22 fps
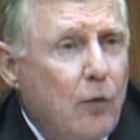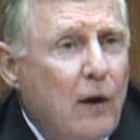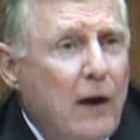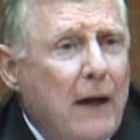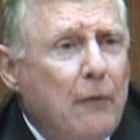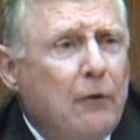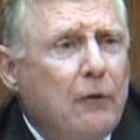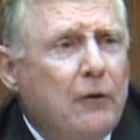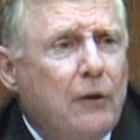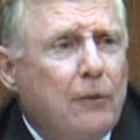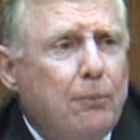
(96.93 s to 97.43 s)

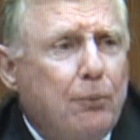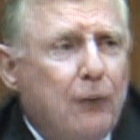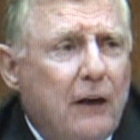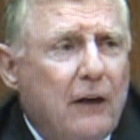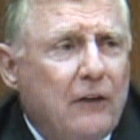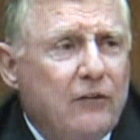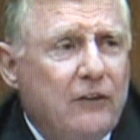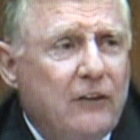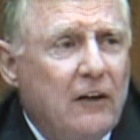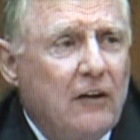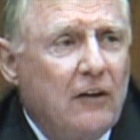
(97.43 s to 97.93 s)
Why would the
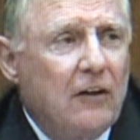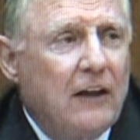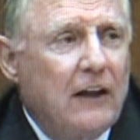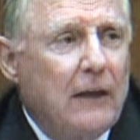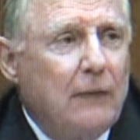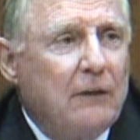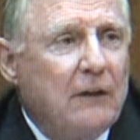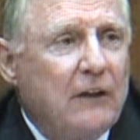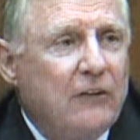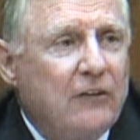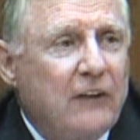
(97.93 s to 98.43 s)
President
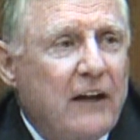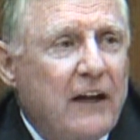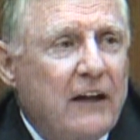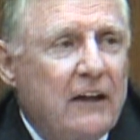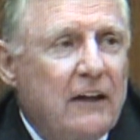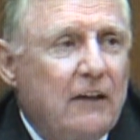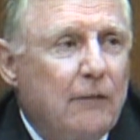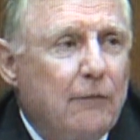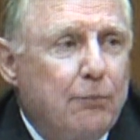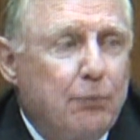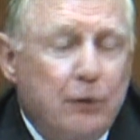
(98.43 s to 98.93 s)
claim
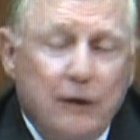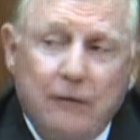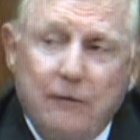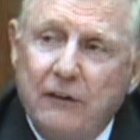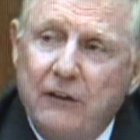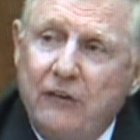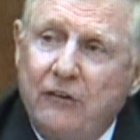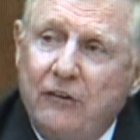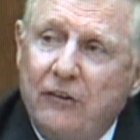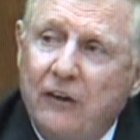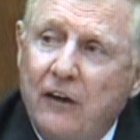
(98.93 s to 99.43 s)
executive
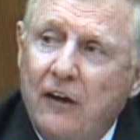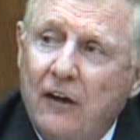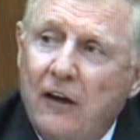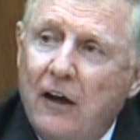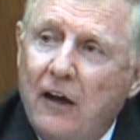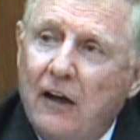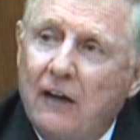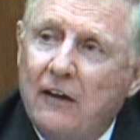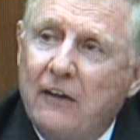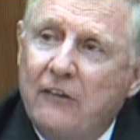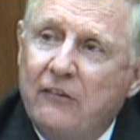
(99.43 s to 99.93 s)
privilege
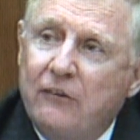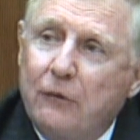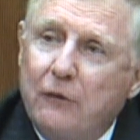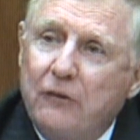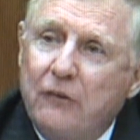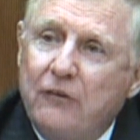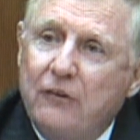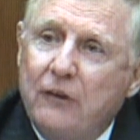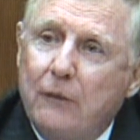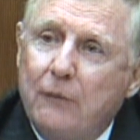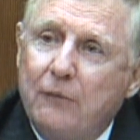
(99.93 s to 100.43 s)
unless there
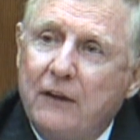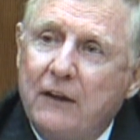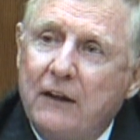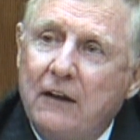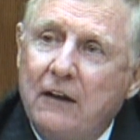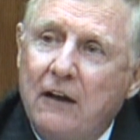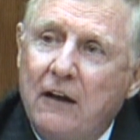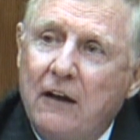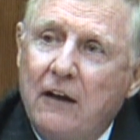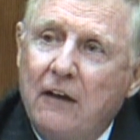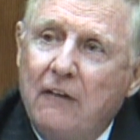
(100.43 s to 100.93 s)
was
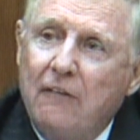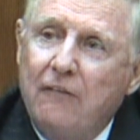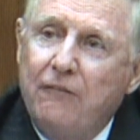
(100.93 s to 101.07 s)
something